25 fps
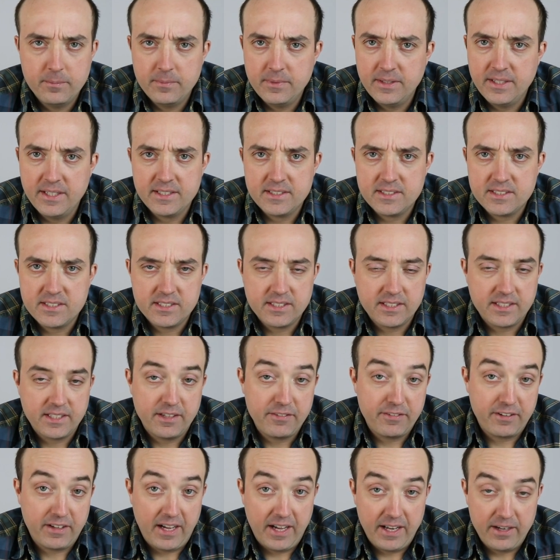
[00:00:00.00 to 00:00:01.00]
it's
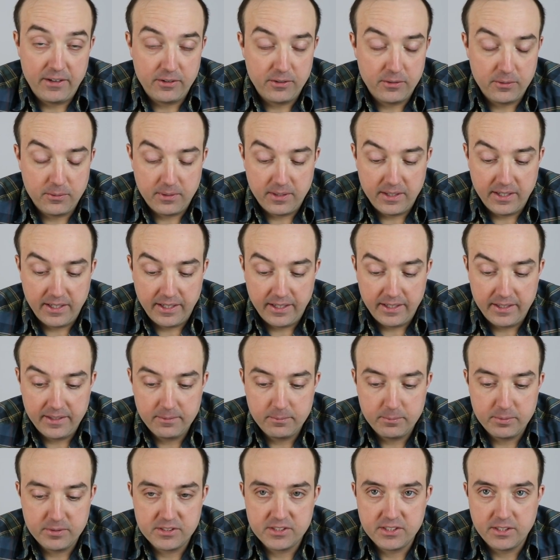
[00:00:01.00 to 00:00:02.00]
significant. I don't know why.
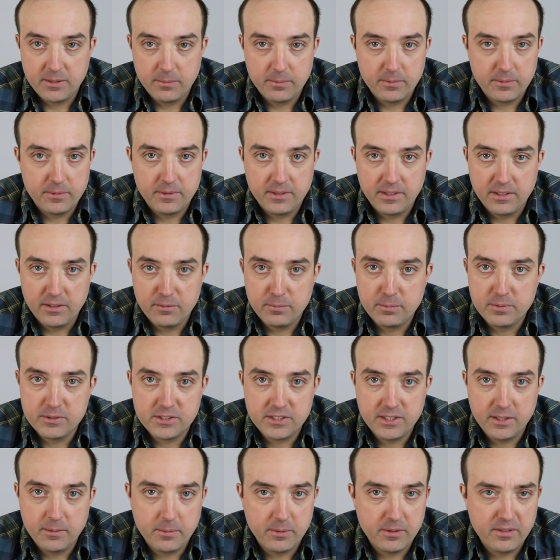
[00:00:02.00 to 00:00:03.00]
Placebo,
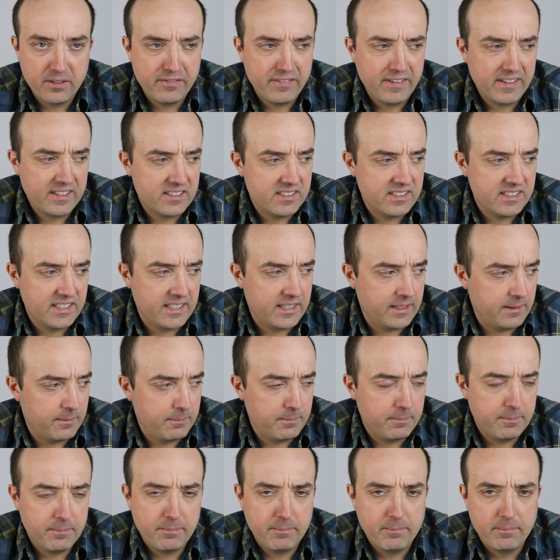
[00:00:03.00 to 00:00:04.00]
placebo effect is like
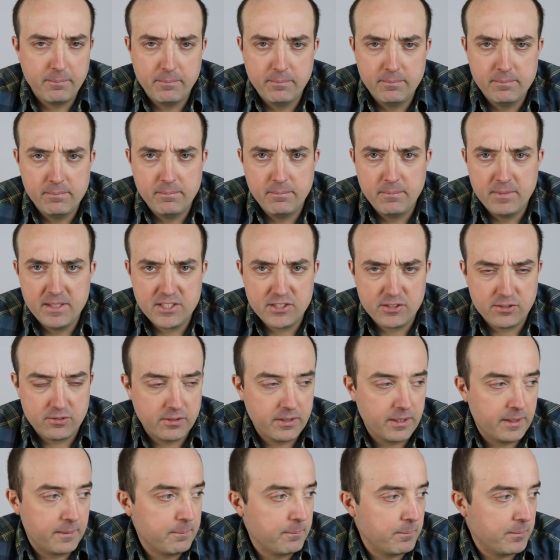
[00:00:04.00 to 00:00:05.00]
a
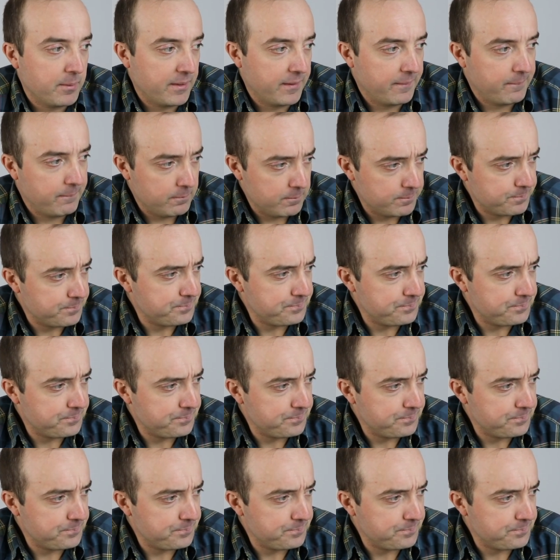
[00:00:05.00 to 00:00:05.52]
mystery. But